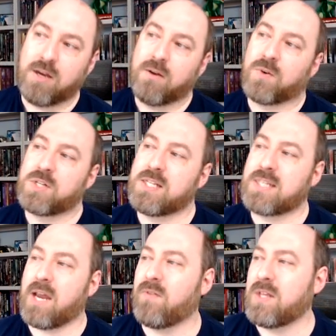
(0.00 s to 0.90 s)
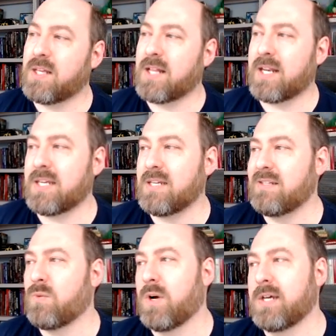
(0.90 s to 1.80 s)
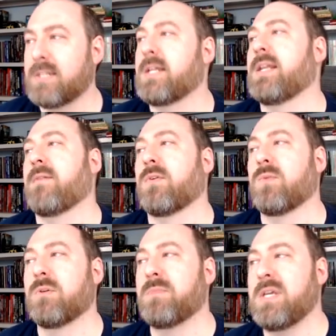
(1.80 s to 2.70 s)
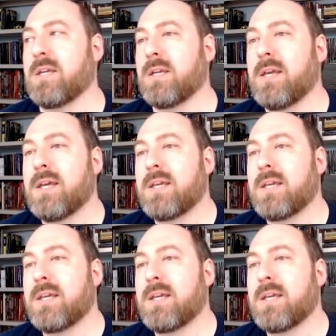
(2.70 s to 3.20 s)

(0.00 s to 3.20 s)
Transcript: for she is everything that is, was, and ever will be.